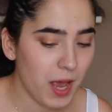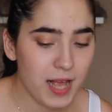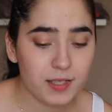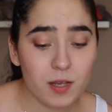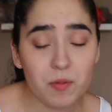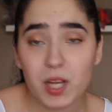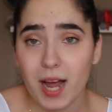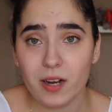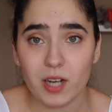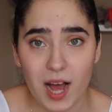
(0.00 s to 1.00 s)
And something
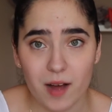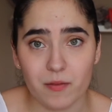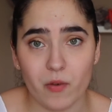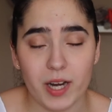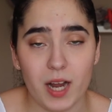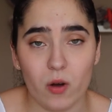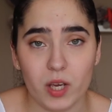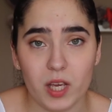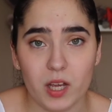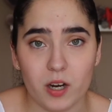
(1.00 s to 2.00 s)
I don't have right now
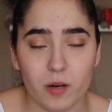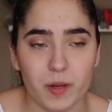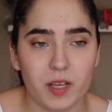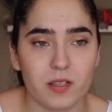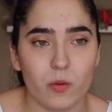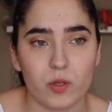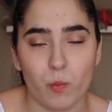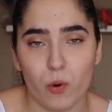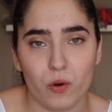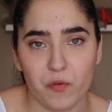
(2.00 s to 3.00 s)
here because it was
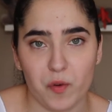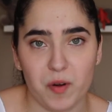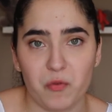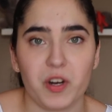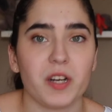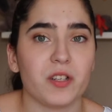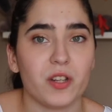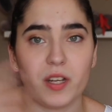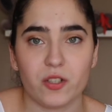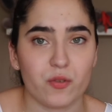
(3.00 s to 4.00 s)
borrowed from a friend
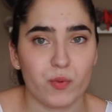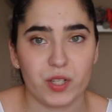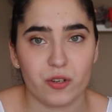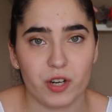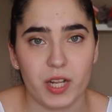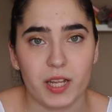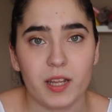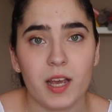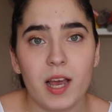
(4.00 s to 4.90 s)
and I just returned it.